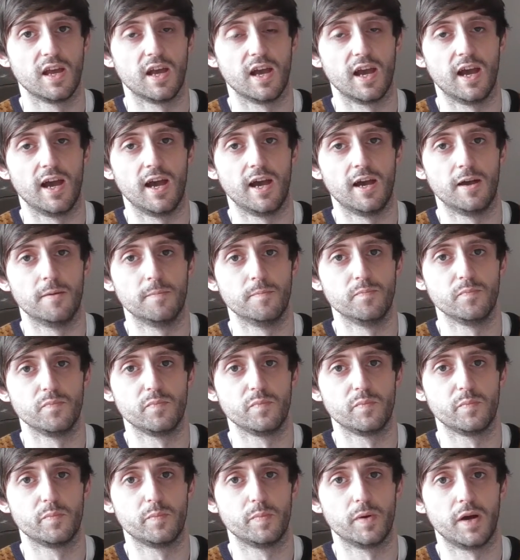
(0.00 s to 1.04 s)

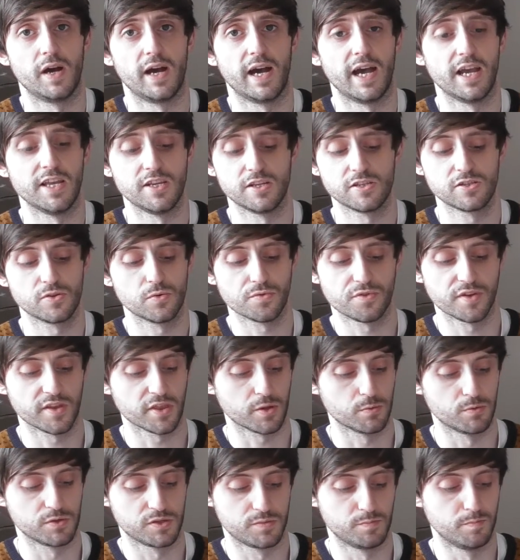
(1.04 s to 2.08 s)
But I just don't think
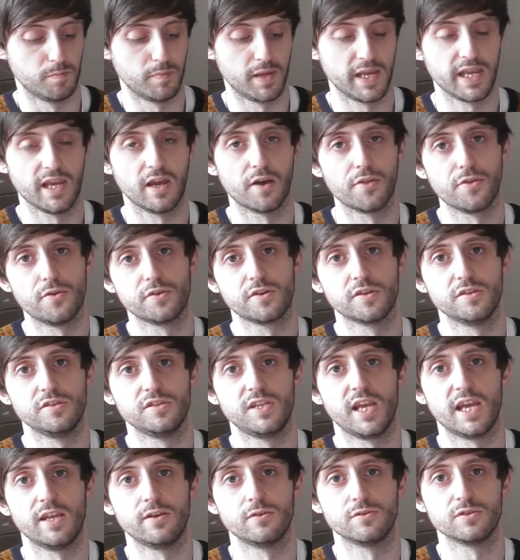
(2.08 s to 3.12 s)
there was many other
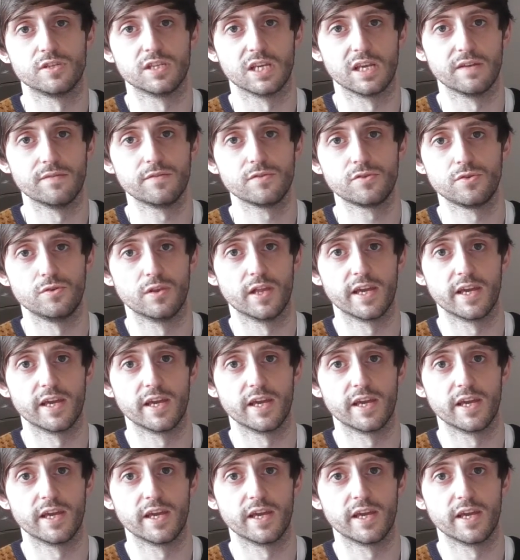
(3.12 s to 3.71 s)
contenders to give it to.